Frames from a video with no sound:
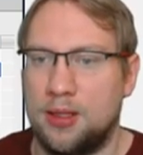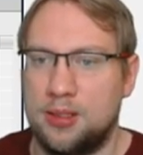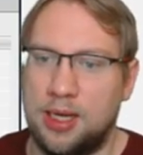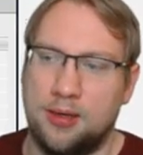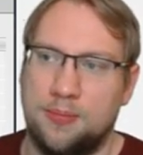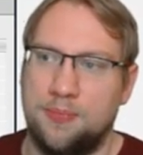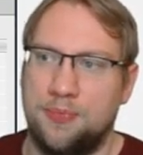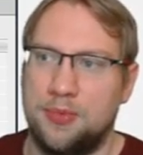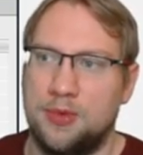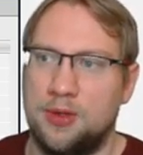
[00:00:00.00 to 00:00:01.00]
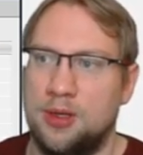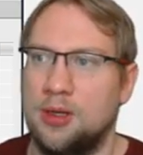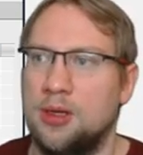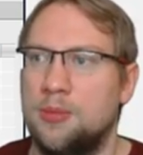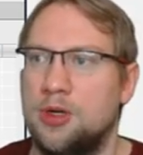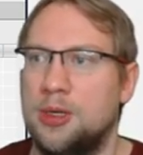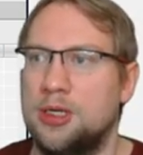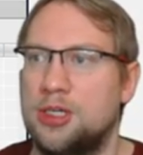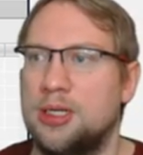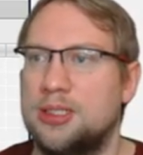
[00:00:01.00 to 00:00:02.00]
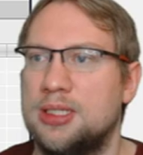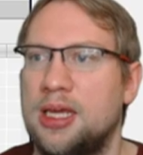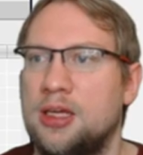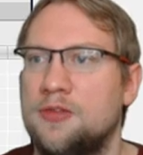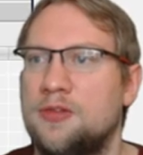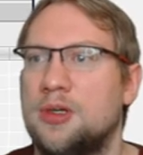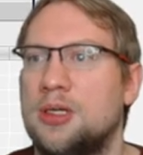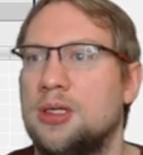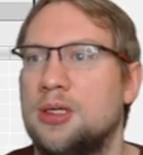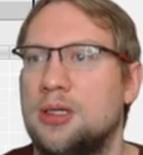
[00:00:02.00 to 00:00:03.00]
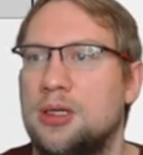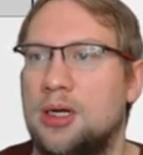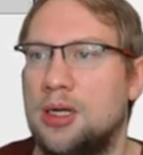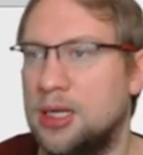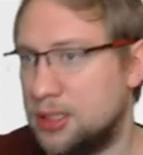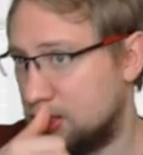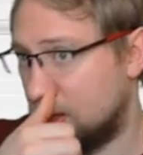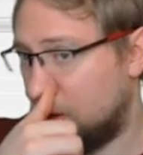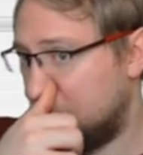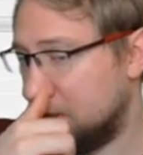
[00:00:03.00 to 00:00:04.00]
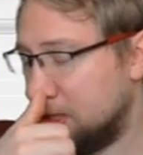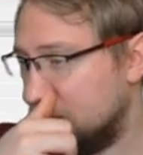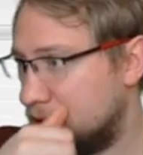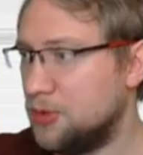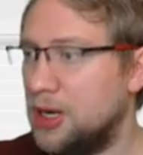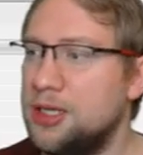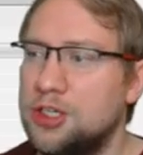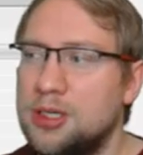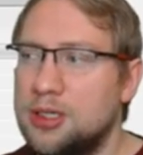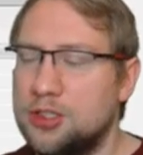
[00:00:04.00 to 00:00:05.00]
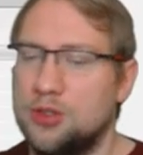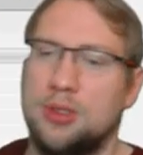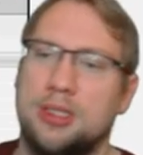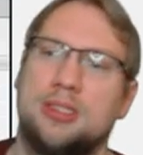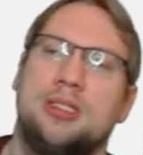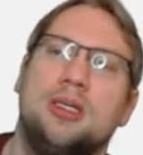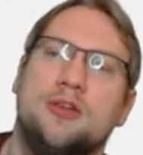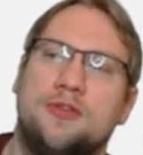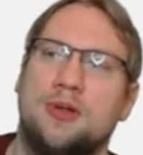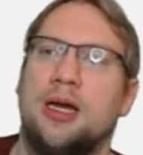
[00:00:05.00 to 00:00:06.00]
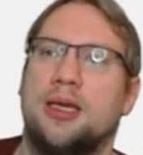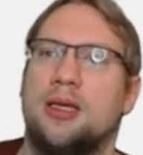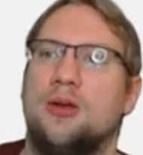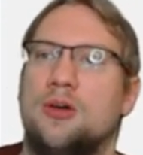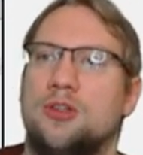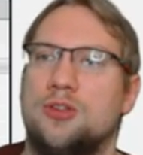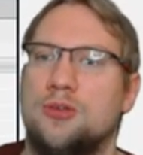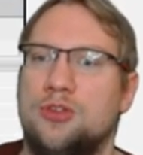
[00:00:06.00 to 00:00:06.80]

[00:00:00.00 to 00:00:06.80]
Done. Right. Pretty much. Let's save. Let's open the simulation here. So let's see if I can also